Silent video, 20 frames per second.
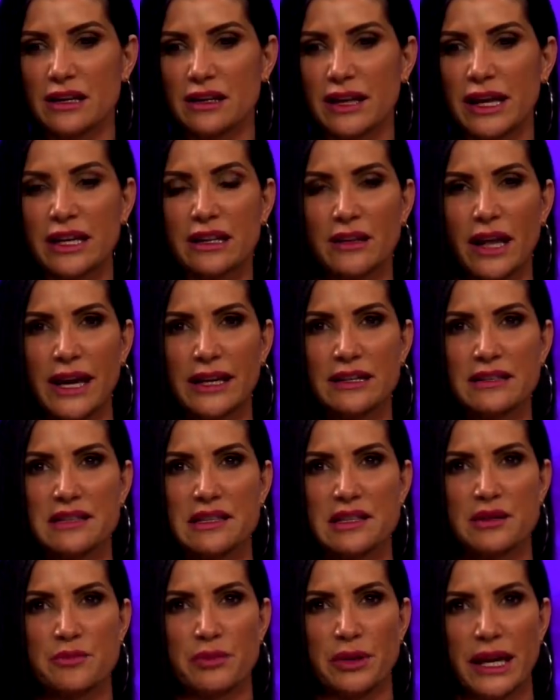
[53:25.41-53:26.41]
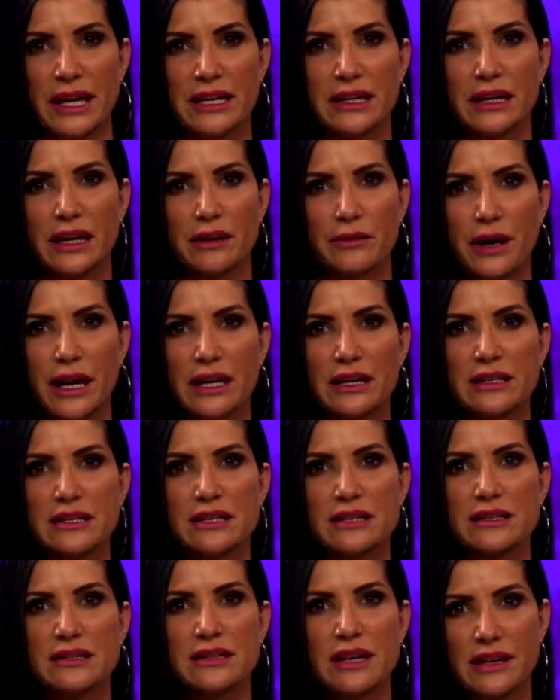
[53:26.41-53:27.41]
like Linus's blanket, right?
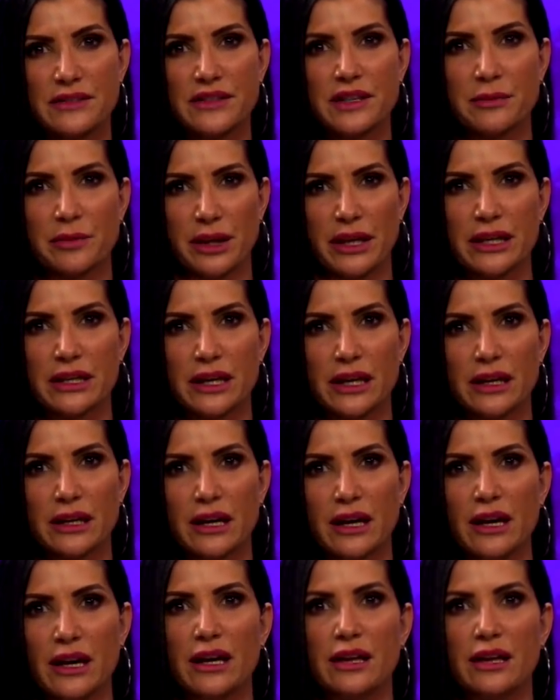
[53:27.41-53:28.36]
It's a safety blanket.